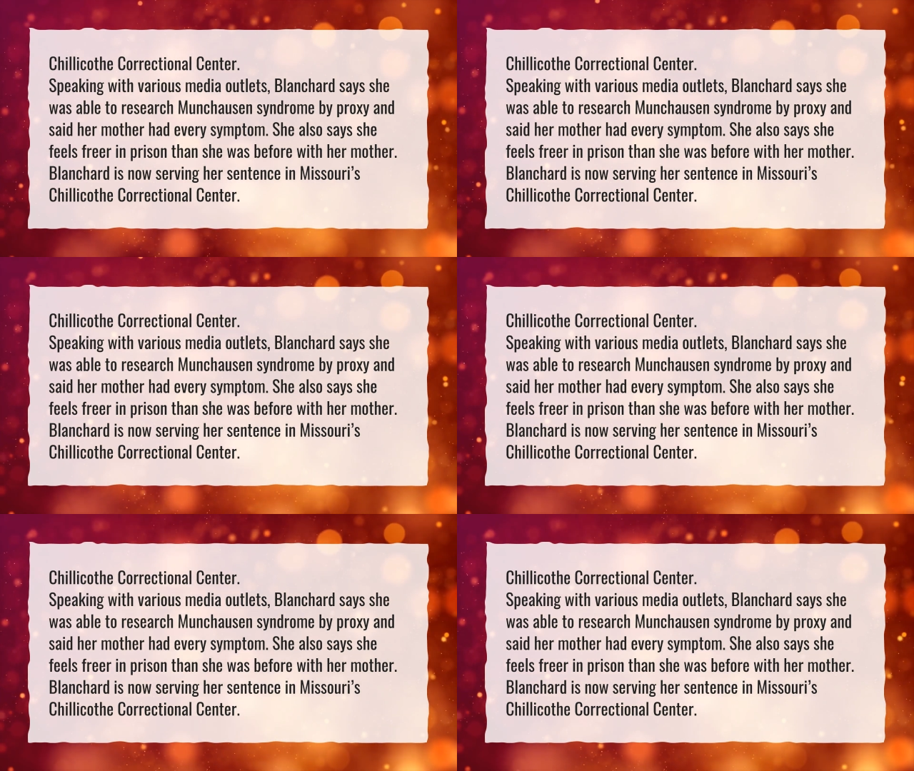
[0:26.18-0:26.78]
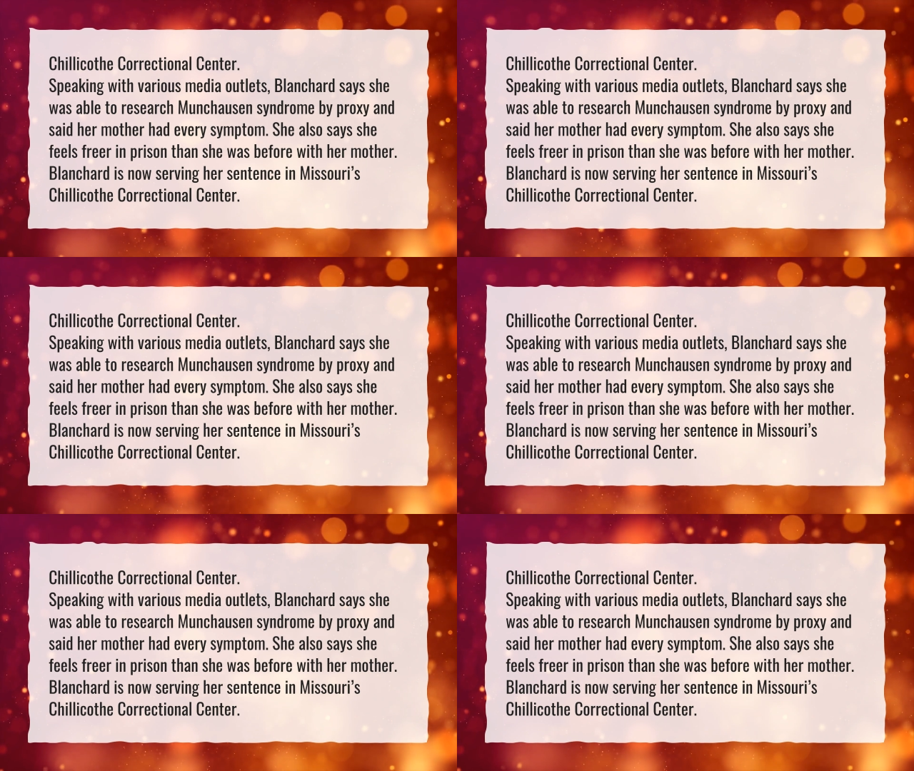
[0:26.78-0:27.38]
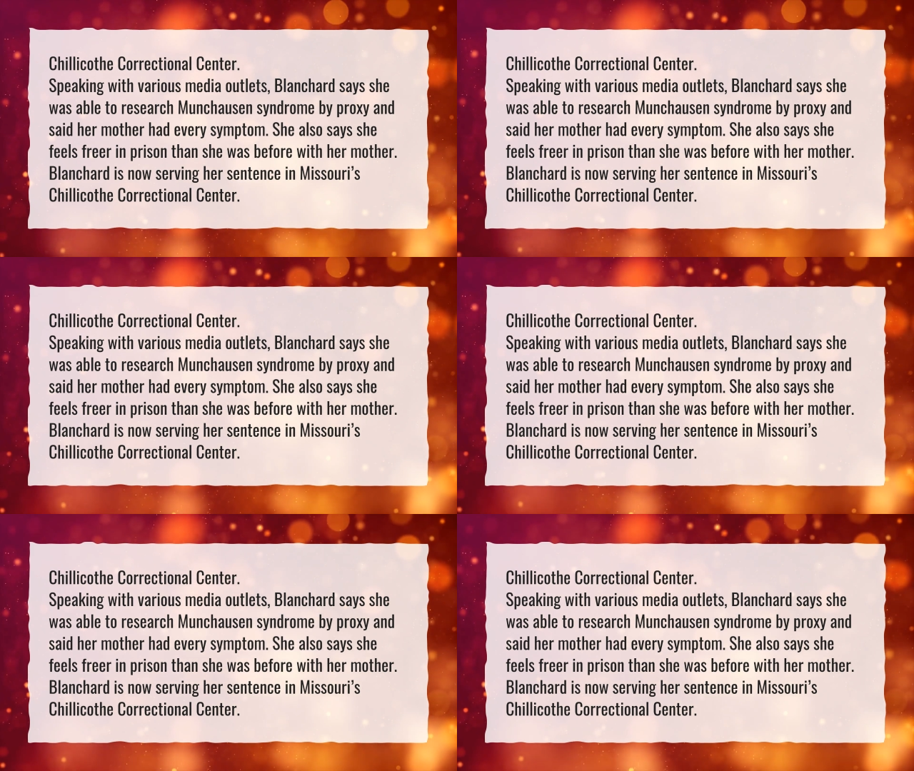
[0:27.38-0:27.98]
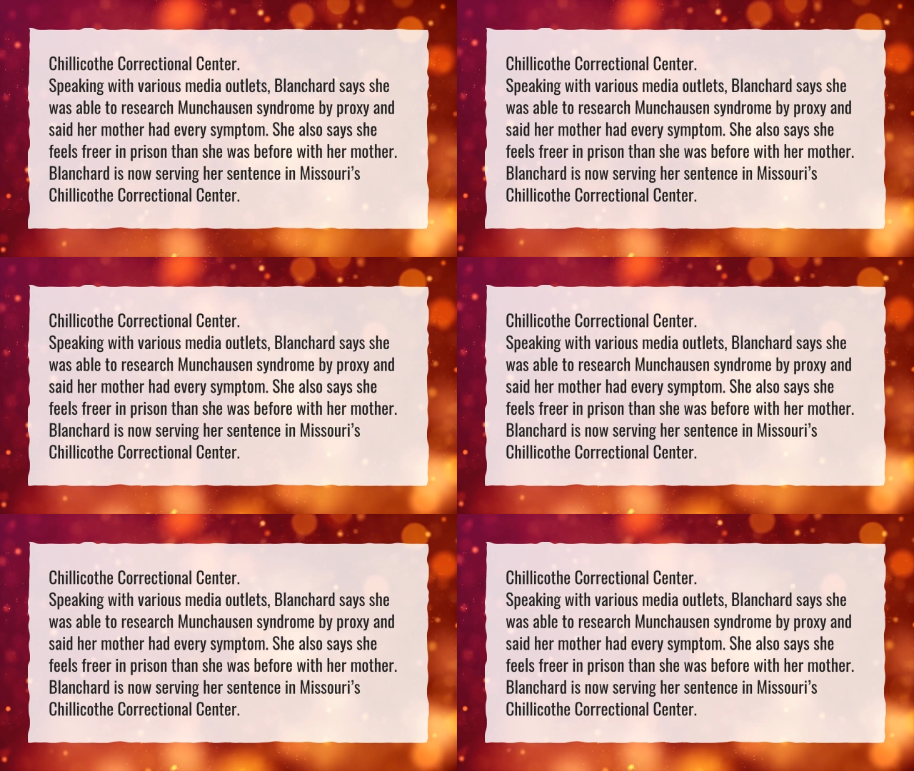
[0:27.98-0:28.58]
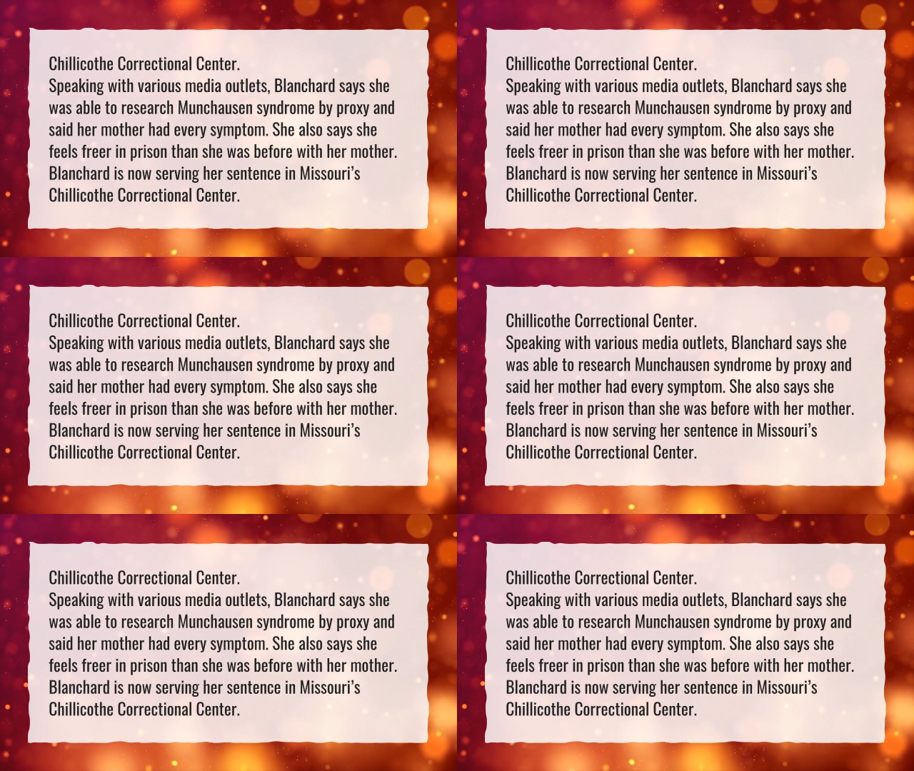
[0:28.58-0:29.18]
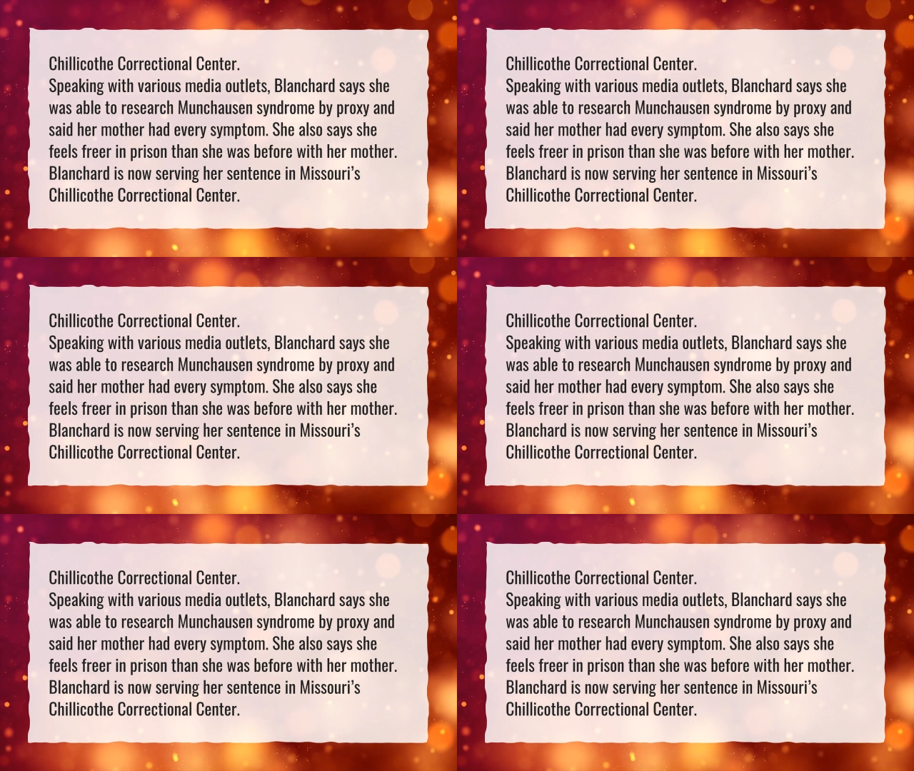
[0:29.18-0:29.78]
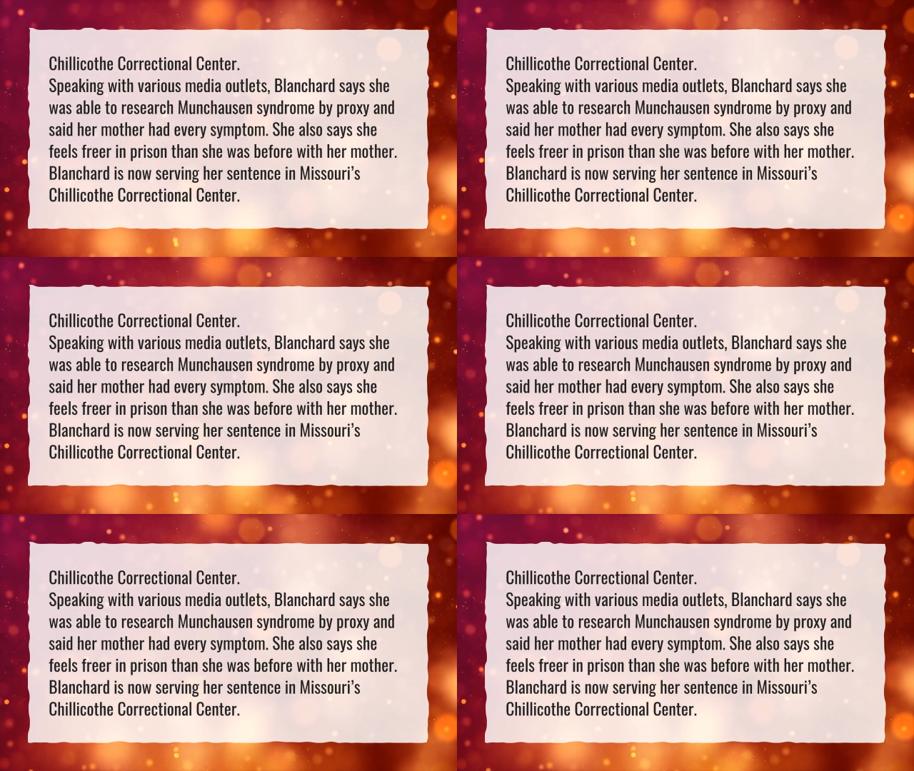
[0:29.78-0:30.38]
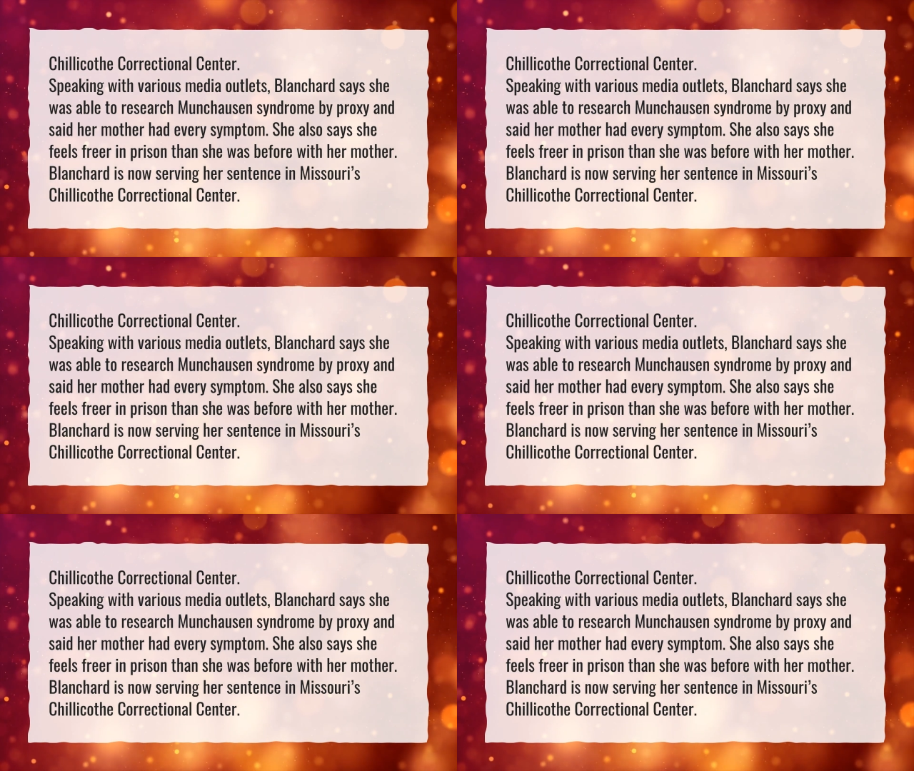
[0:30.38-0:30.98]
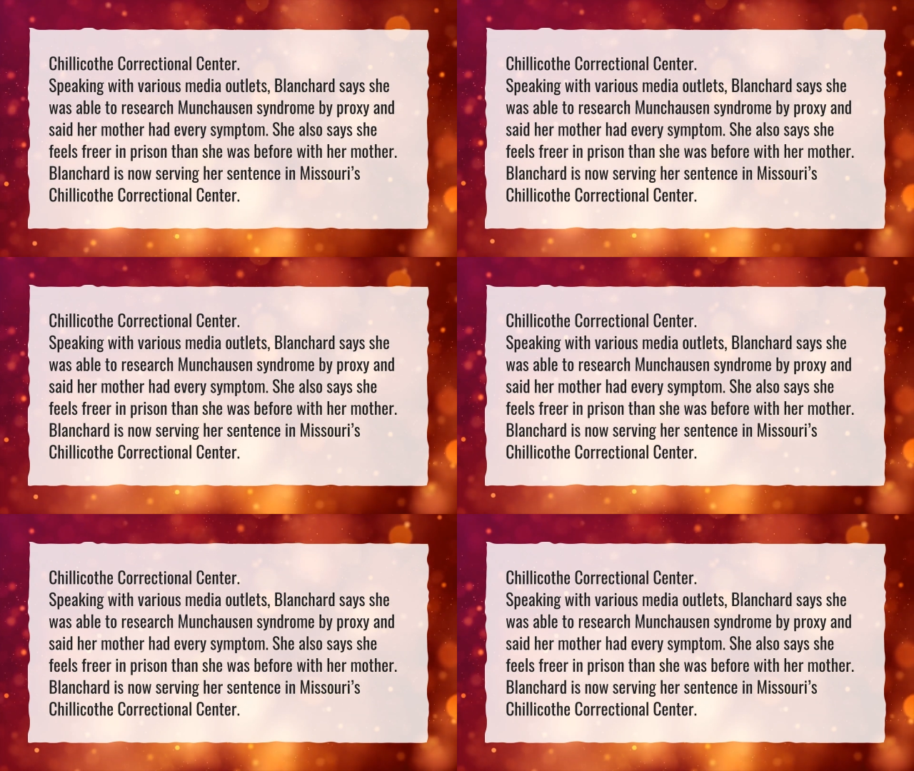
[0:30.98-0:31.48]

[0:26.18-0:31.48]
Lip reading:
Nobody's mouth can be seen.